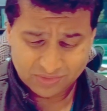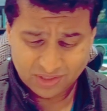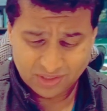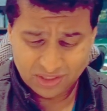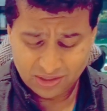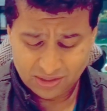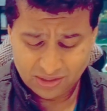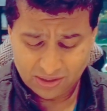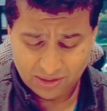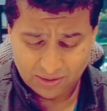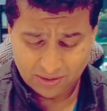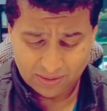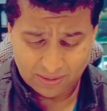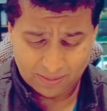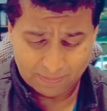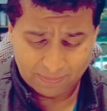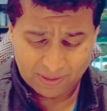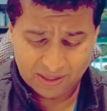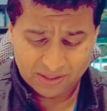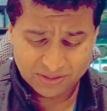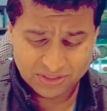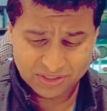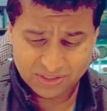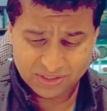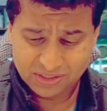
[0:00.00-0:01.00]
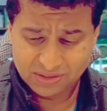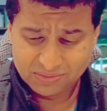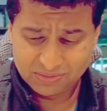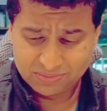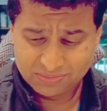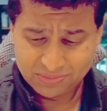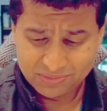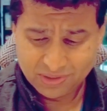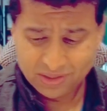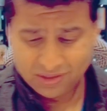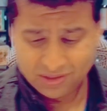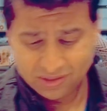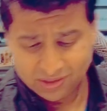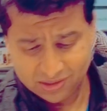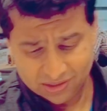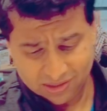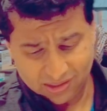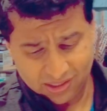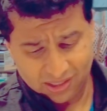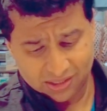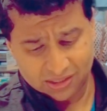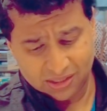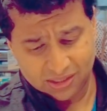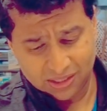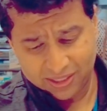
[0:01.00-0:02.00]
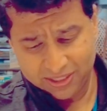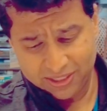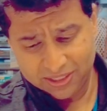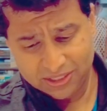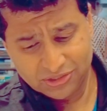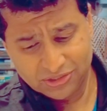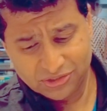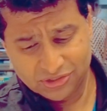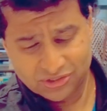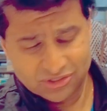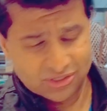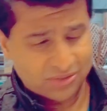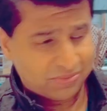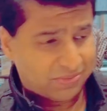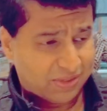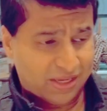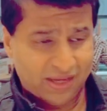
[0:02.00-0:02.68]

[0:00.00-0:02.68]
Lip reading: you know, a box of a glazed.